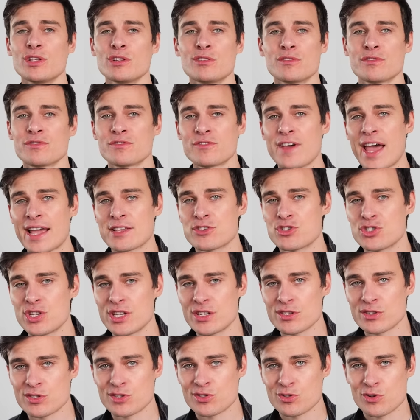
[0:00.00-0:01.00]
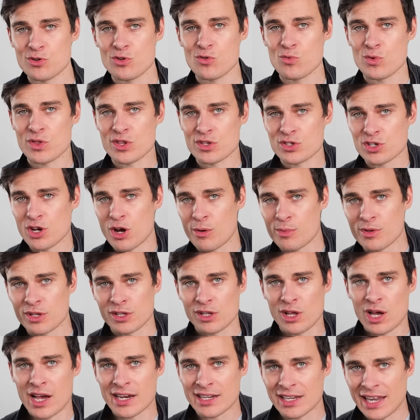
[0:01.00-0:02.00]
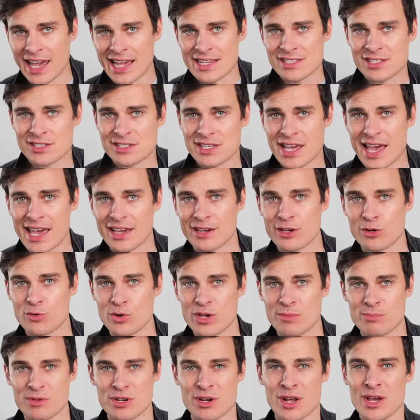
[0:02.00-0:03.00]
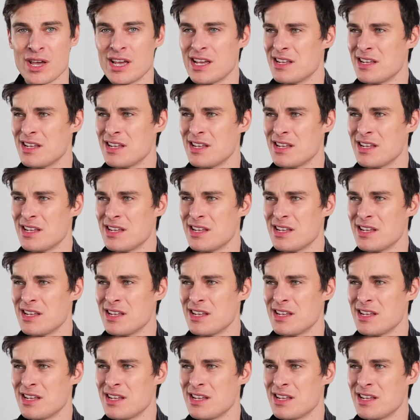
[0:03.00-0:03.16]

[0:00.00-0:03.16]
little fat shit at school with the top of the line laser tag equipment